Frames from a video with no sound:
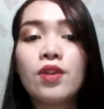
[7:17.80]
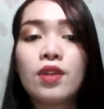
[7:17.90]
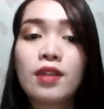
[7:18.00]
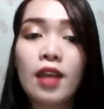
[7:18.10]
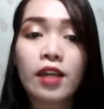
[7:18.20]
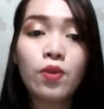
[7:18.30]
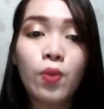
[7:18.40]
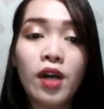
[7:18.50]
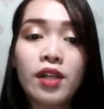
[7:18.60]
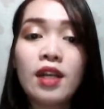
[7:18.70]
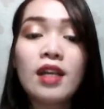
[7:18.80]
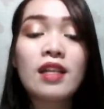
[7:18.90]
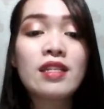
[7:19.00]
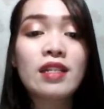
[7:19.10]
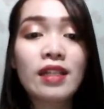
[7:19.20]
Second one,
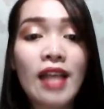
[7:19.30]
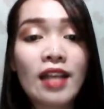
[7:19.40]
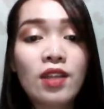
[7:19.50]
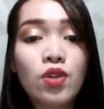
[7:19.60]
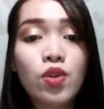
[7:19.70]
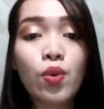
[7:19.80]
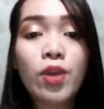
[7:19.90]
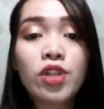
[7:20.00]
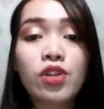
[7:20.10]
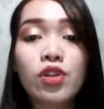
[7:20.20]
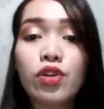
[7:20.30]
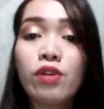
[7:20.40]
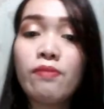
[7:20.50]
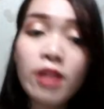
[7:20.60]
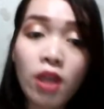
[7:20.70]
the class to which the
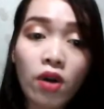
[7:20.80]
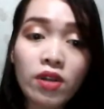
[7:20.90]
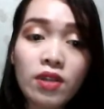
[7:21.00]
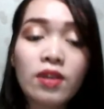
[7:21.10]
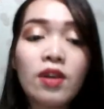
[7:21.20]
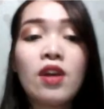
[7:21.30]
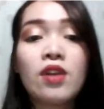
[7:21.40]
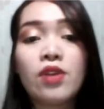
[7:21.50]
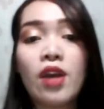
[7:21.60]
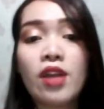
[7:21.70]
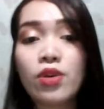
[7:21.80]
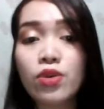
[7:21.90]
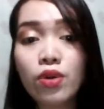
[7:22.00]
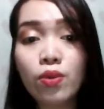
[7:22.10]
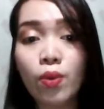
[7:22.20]
term belongs. And the
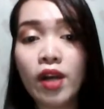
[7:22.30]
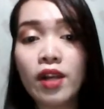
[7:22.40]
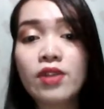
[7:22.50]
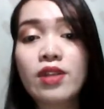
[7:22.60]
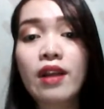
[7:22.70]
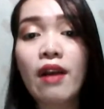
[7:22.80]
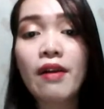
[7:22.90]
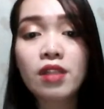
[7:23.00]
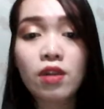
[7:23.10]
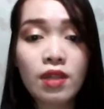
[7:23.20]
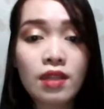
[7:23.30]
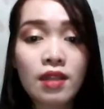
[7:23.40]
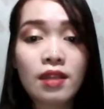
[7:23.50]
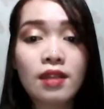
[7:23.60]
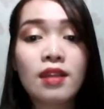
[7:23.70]
third one, the
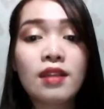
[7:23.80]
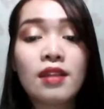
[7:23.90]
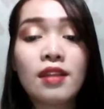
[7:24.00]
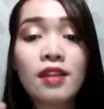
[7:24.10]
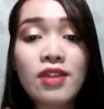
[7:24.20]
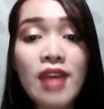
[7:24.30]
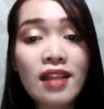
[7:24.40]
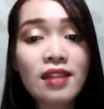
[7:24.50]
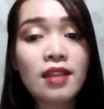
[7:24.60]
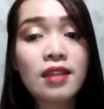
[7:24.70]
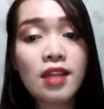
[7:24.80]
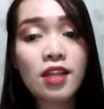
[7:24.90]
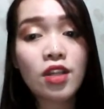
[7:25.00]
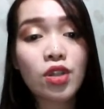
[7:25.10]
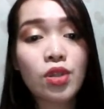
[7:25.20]
characteristics that
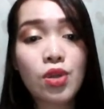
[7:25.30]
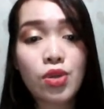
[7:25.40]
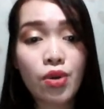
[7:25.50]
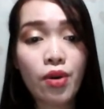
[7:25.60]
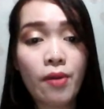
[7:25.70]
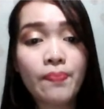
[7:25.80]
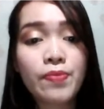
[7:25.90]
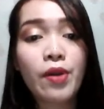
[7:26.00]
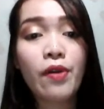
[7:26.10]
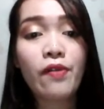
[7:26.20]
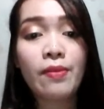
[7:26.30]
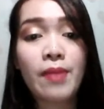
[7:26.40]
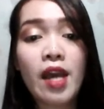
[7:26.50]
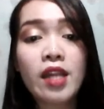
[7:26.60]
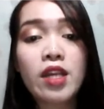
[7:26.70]
distinguish the term from
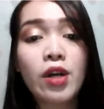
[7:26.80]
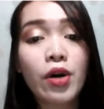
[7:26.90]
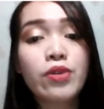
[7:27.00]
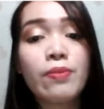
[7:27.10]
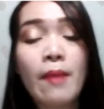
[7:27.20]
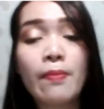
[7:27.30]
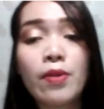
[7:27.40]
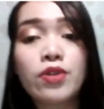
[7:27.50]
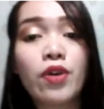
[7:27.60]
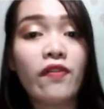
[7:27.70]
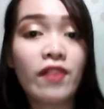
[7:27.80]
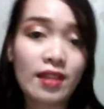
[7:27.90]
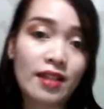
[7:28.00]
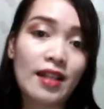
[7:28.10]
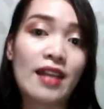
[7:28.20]
any other members of
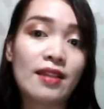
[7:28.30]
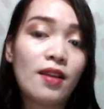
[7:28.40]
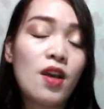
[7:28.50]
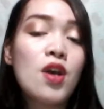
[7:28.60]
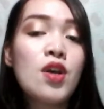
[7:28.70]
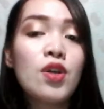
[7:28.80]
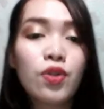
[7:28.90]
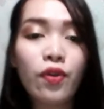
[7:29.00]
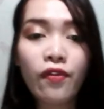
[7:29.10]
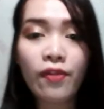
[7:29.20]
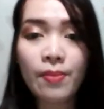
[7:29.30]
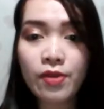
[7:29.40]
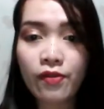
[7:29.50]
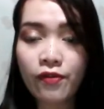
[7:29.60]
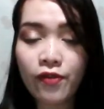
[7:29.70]
its class. So from
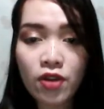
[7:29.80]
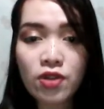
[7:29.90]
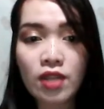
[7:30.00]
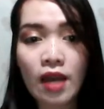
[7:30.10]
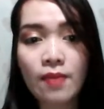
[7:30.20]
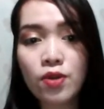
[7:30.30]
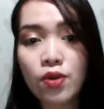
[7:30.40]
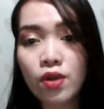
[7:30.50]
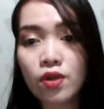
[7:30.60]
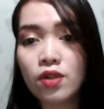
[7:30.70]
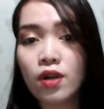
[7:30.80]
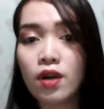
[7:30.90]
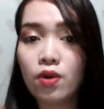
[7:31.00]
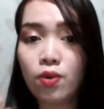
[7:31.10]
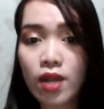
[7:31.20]
the first time you could
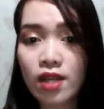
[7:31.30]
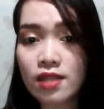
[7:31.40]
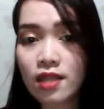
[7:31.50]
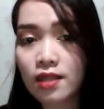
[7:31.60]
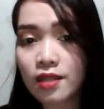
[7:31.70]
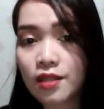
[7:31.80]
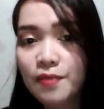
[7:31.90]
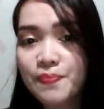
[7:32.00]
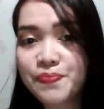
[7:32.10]
read this